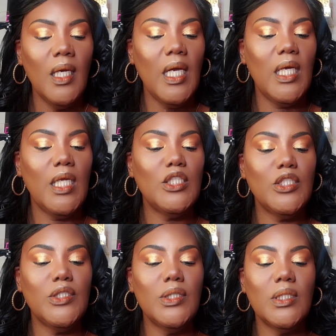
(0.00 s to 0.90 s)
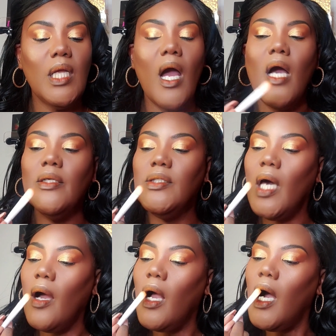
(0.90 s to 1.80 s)
And I just took
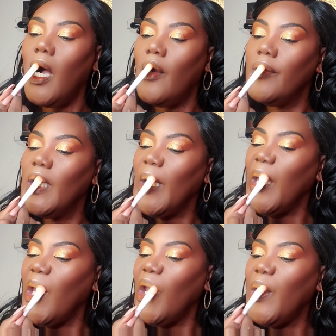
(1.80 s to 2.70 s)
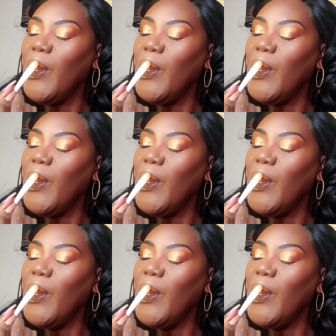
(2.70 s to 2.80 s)
Na'Ari Lamb